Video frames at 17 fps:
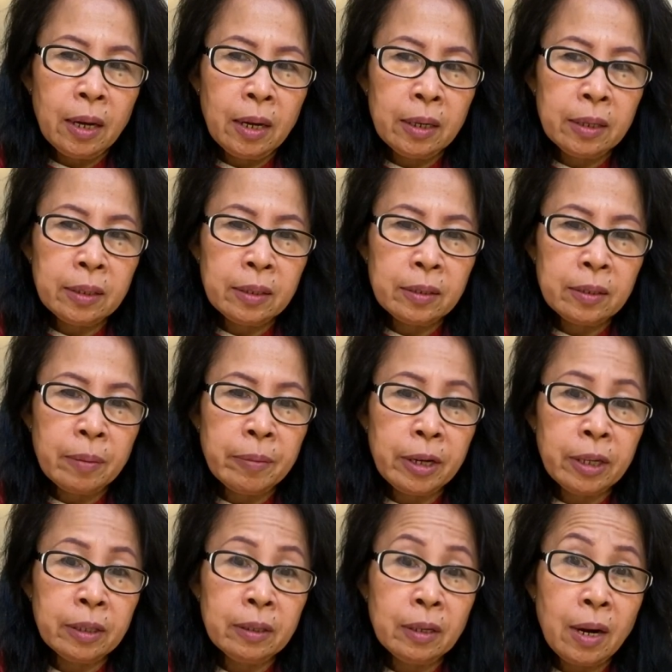some
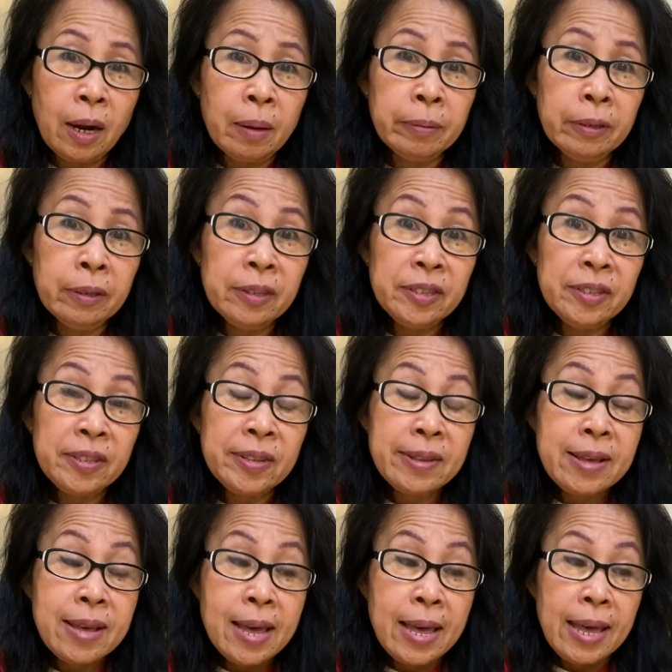other apples,
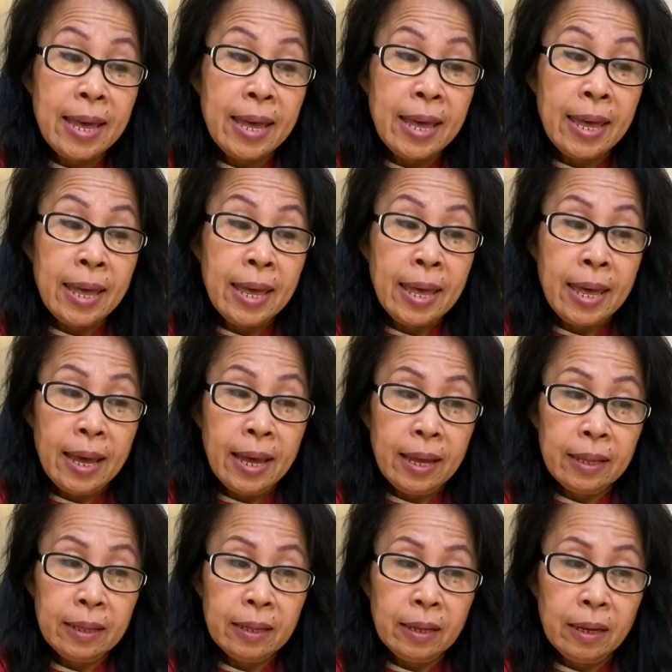
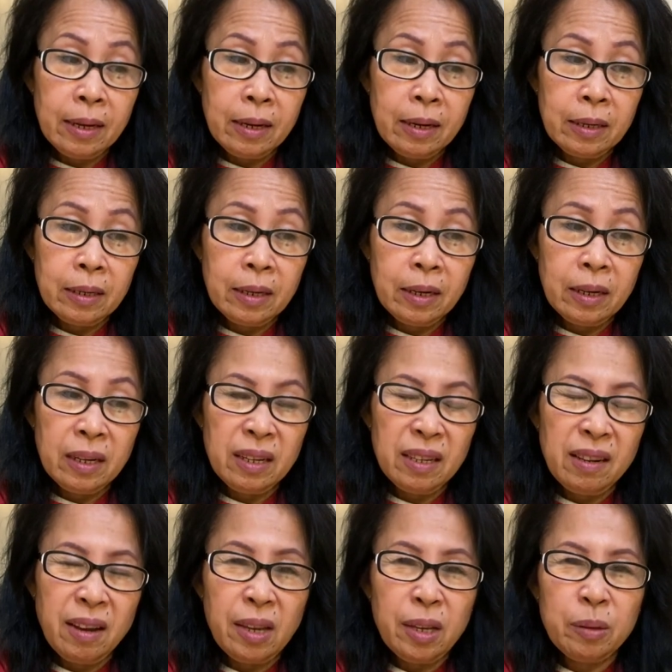and they are
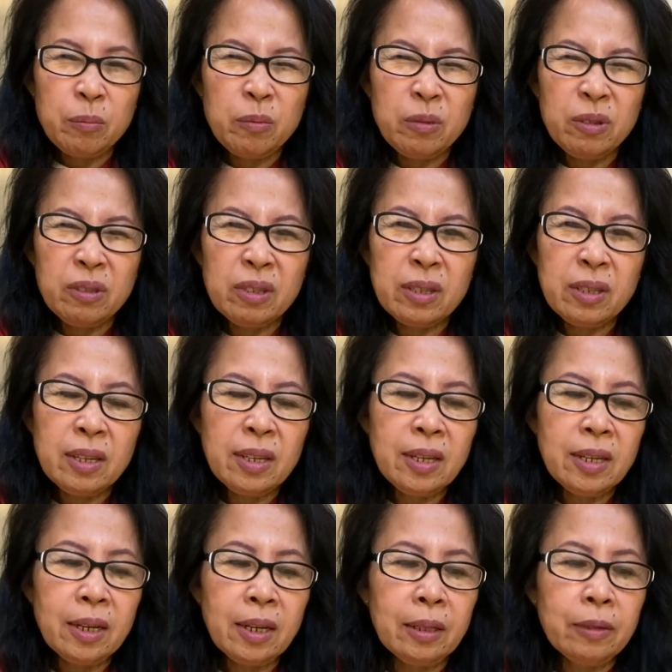like mossy
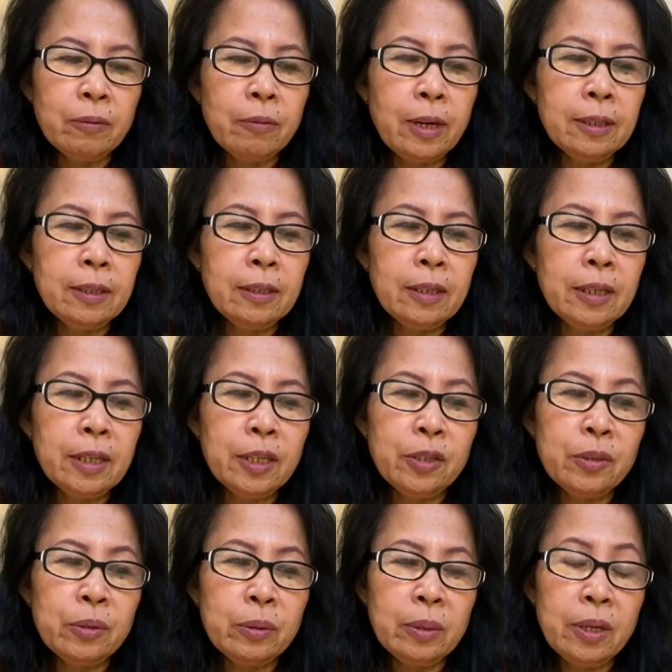and watery.
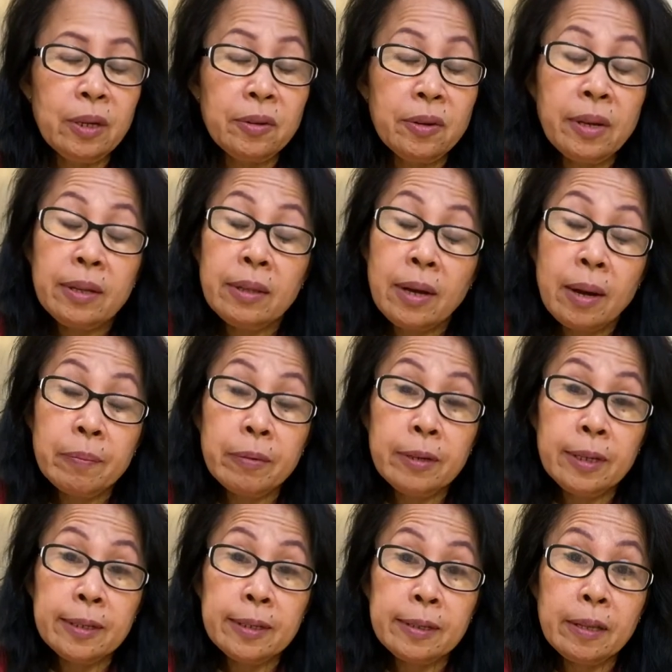So the red apple
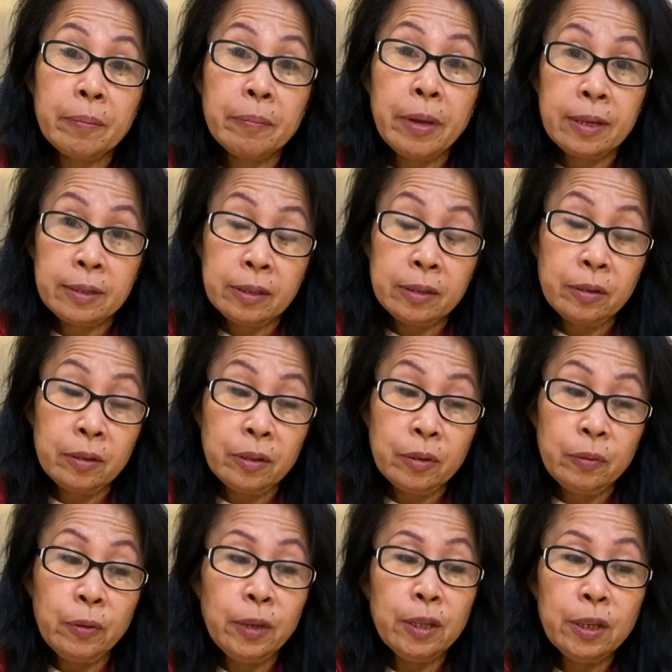is the best
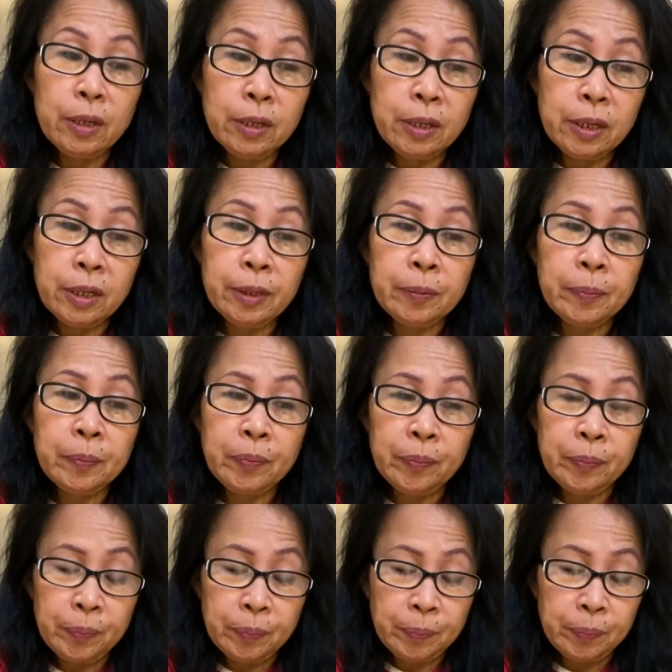when
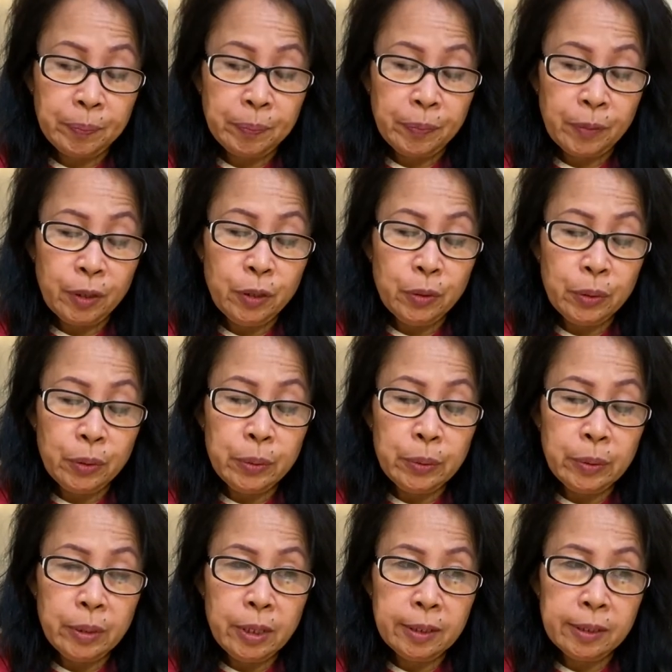you do
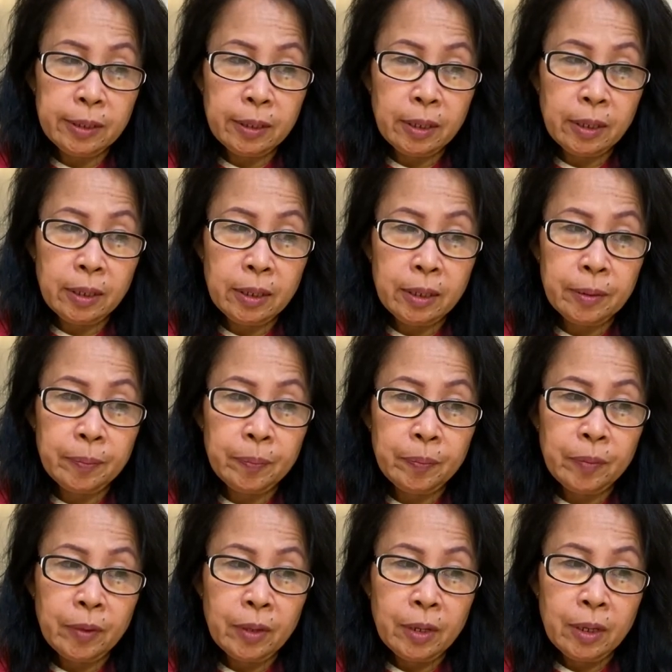this
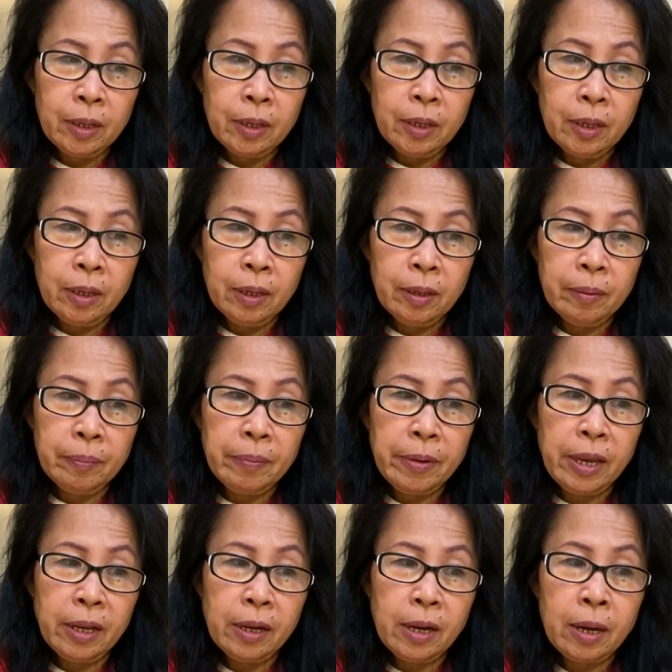
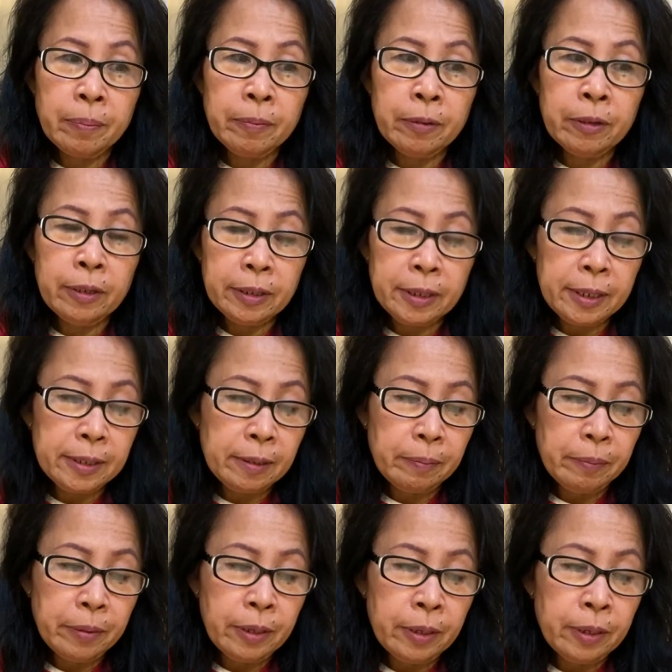baked apple
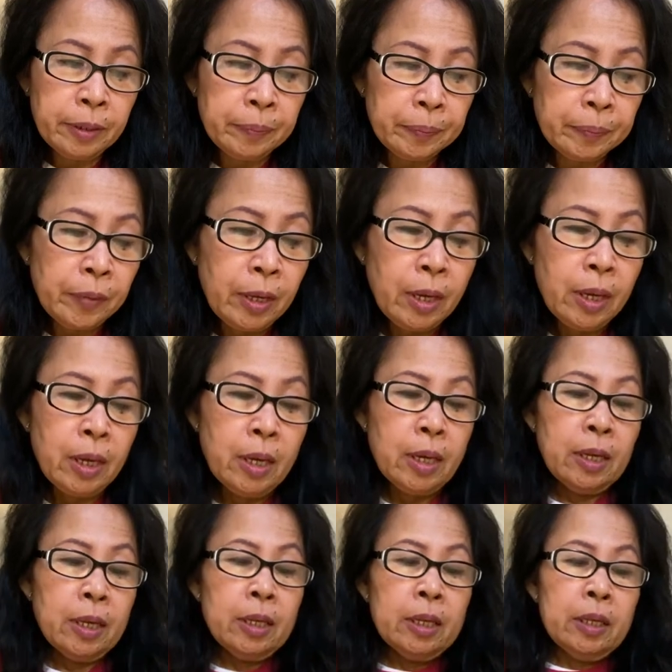recipe.
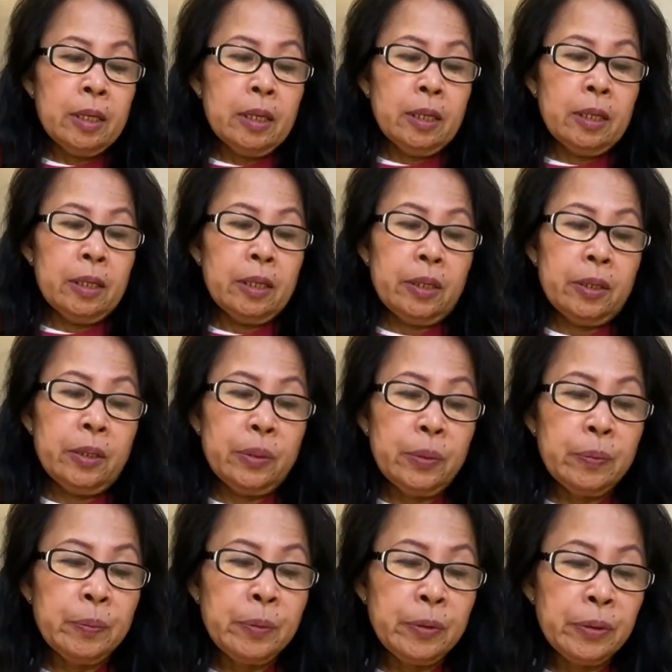So
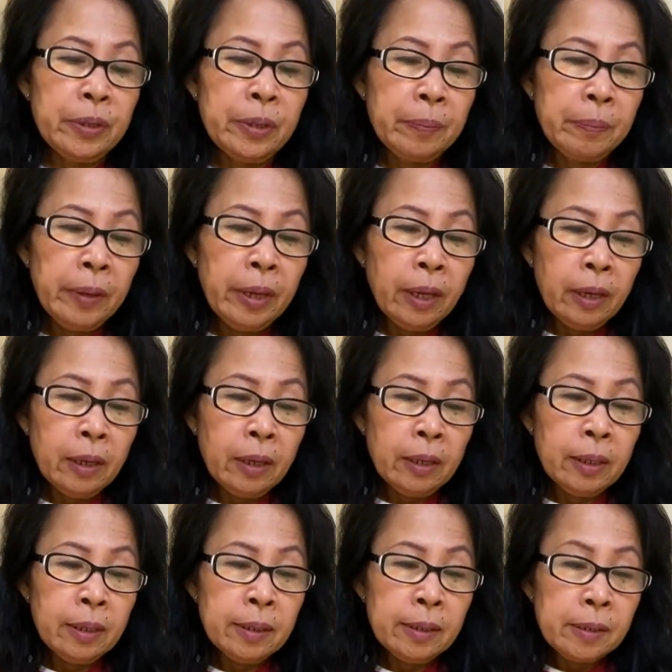for the
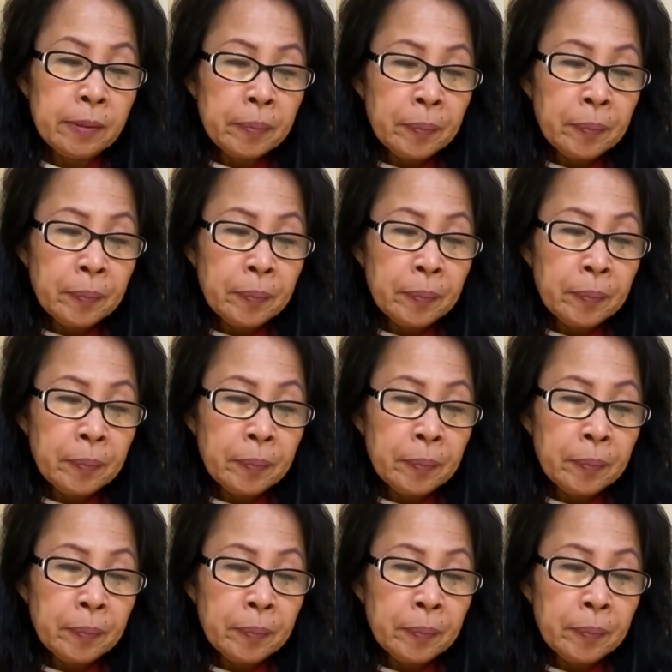pears,